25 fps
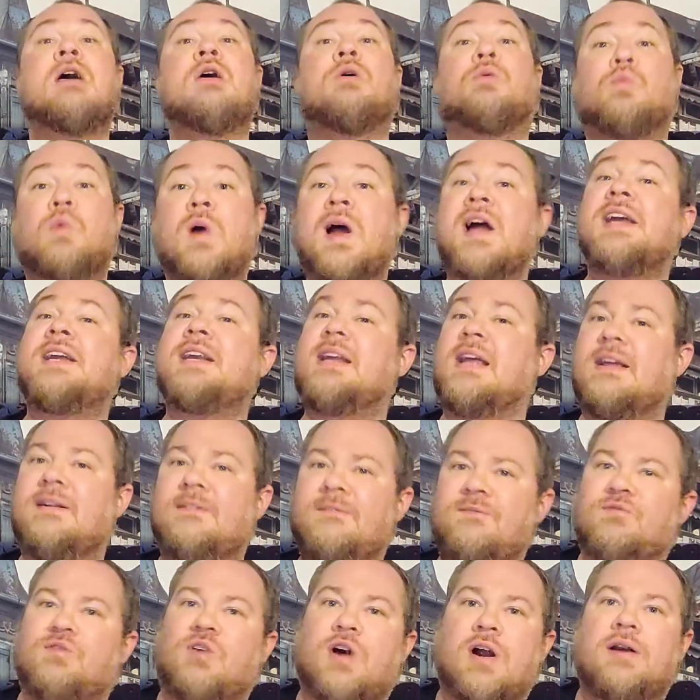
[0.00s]
right in
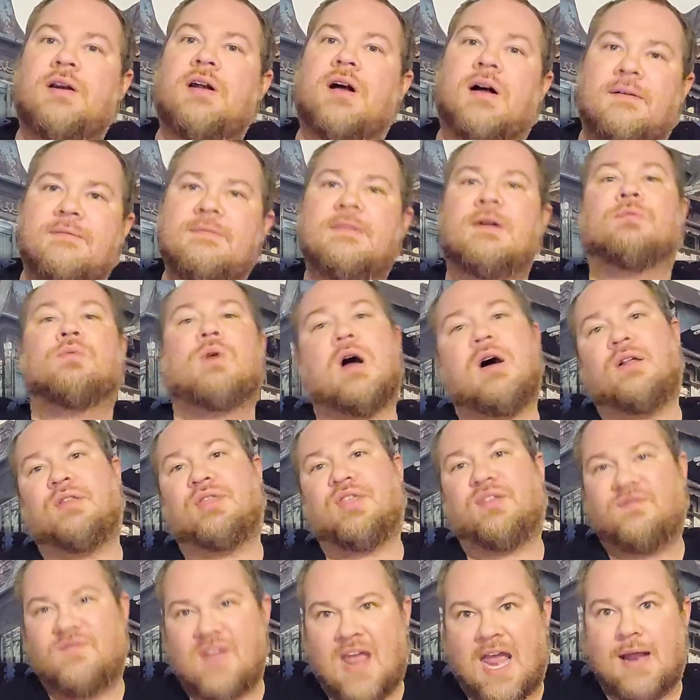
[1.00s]
front of the
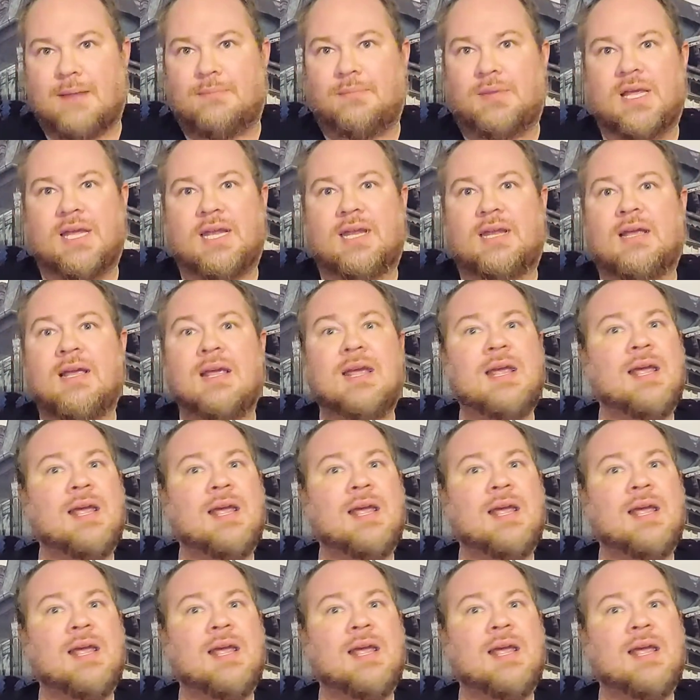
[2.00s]
Roth family.